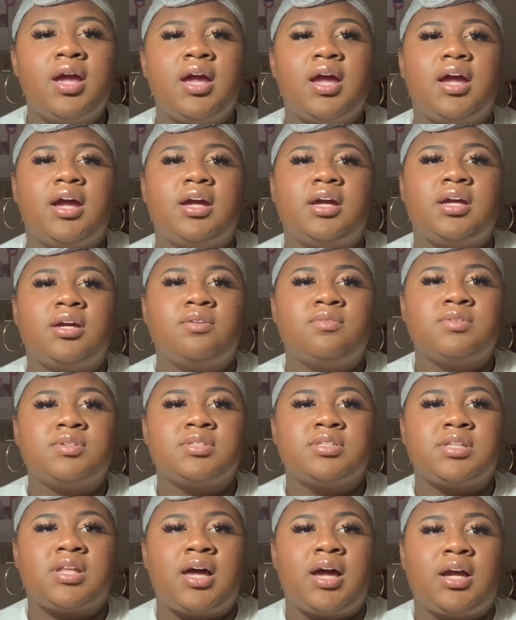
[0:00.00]
And he
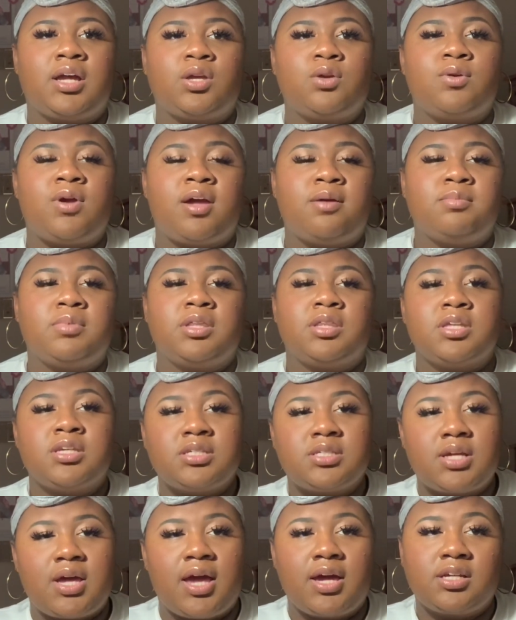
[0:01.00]
was like, you gave me
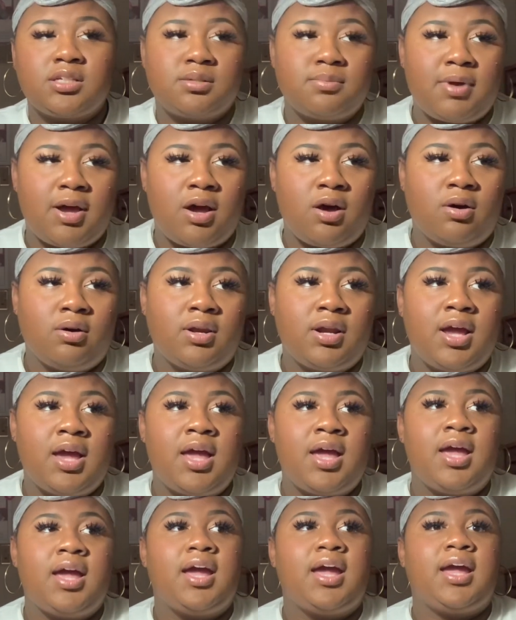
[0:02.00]
this X amount
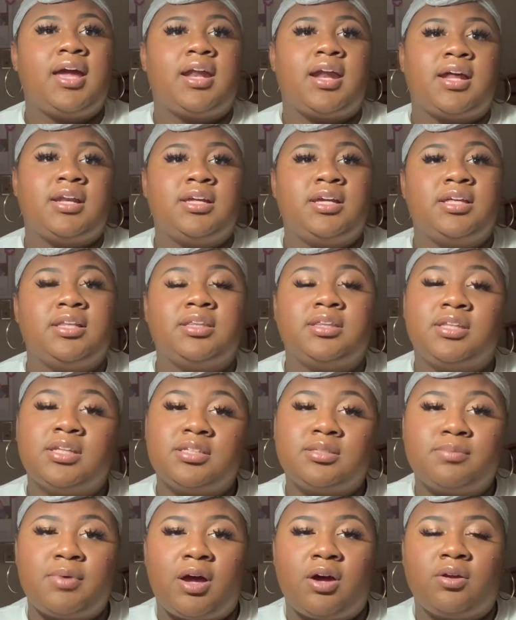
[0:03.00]
and I need
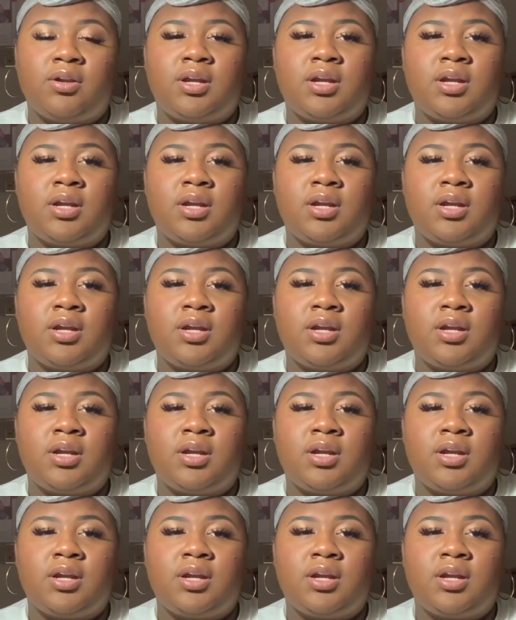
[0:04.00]
this amount.